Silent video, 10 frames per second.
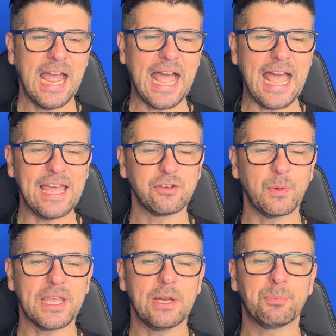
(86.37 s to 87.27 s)
and
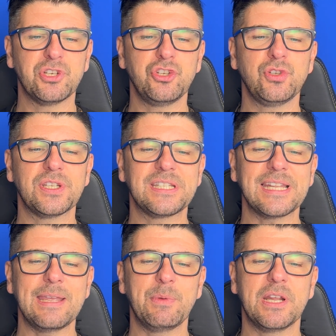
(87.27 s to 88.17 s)
we're going to produce a
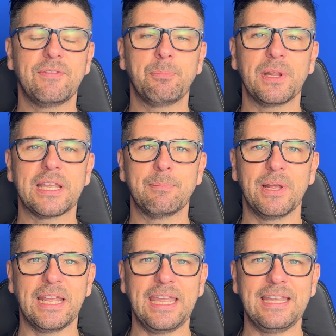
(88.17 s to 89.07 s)
statement of
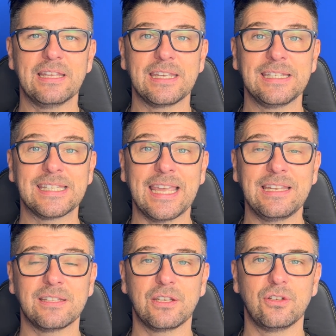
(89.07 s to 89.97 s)
applicability that
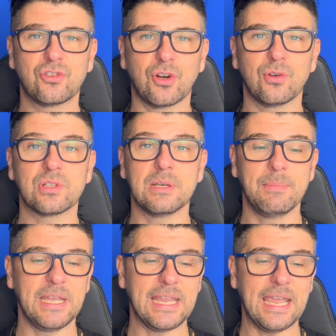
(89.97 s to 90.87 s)
contains the controls that
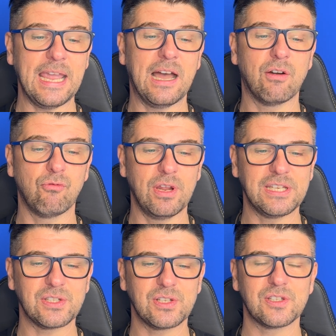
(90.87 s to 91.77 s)
mitigate our
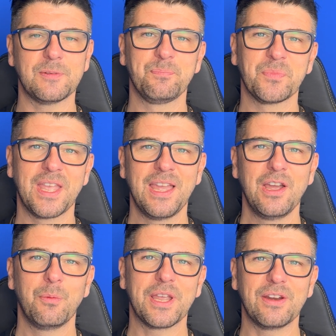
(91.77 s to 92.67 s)
risks.
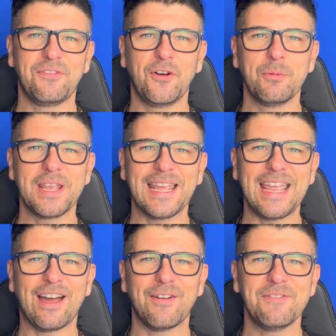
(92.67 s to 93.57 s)
We're going to formulate
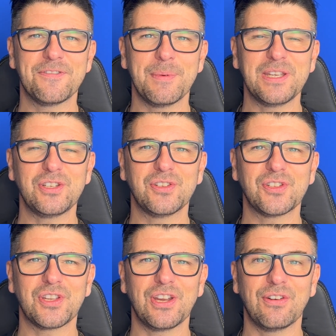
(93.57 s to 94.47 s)
our information
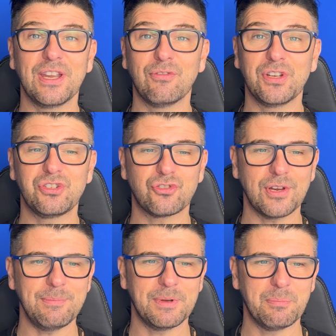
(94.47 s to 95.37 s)
security risk
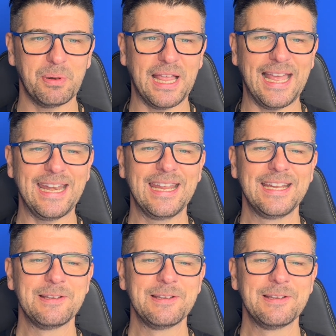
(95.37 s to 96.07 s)
treatment plan